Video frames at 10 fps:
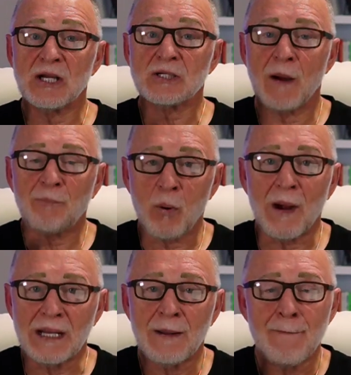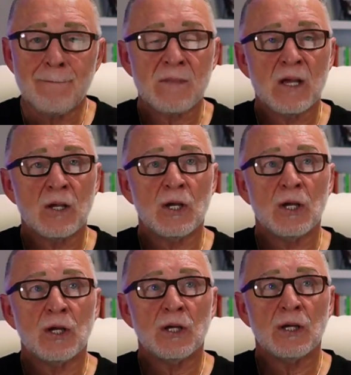here's my point.
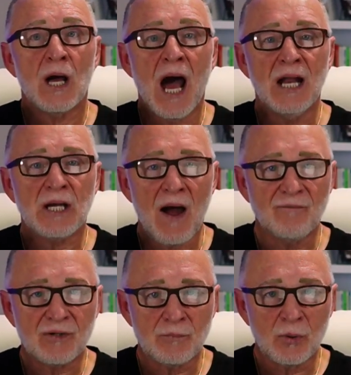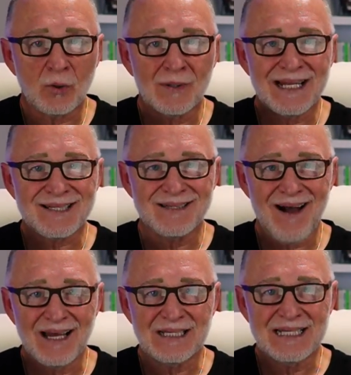Uncomfortable is
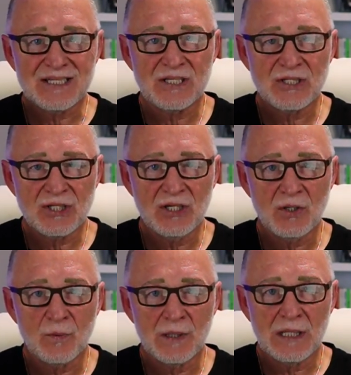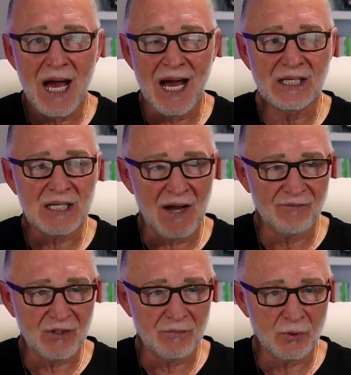not disingenuous.
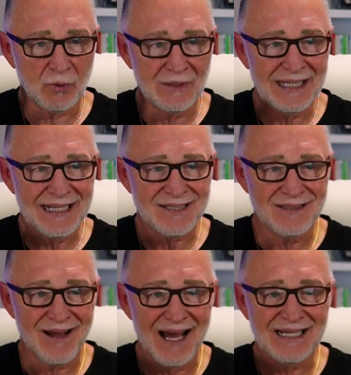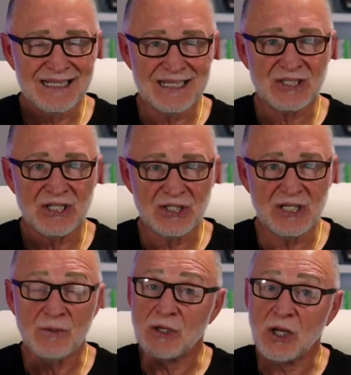Uncomfortable is not
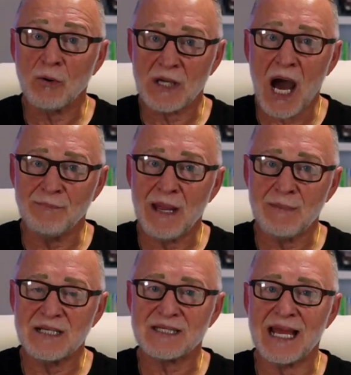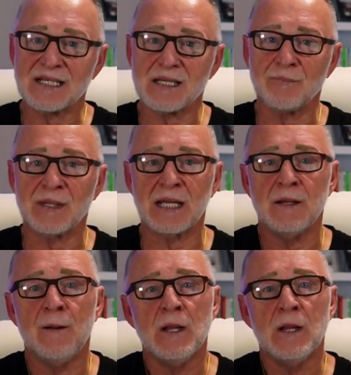disingenuous. You know, God may be saying something